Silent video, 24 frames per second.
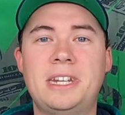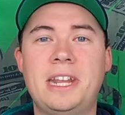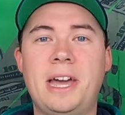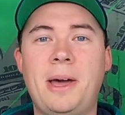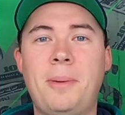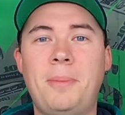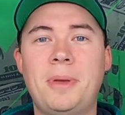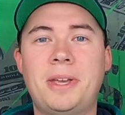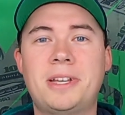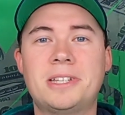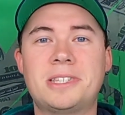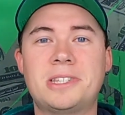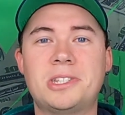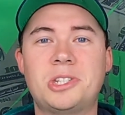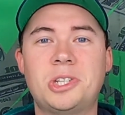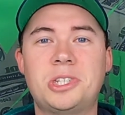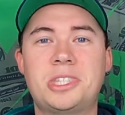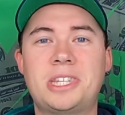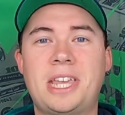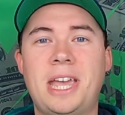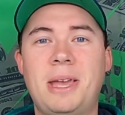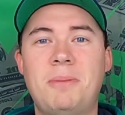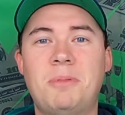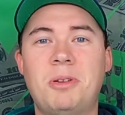now because it
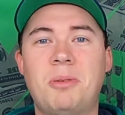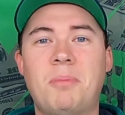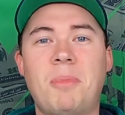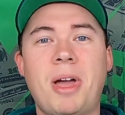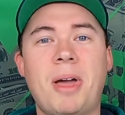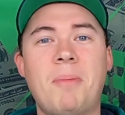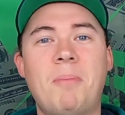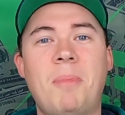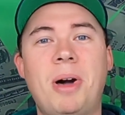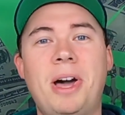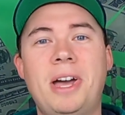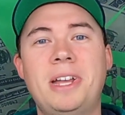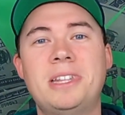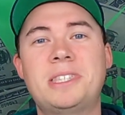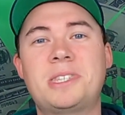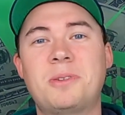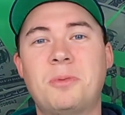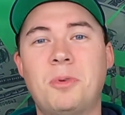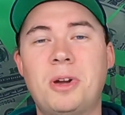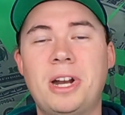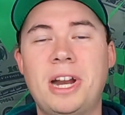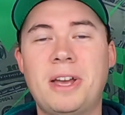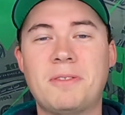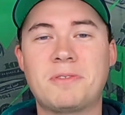just came to my mind. So
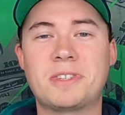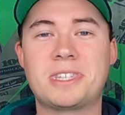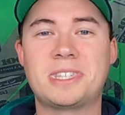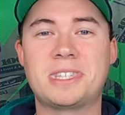we're going to have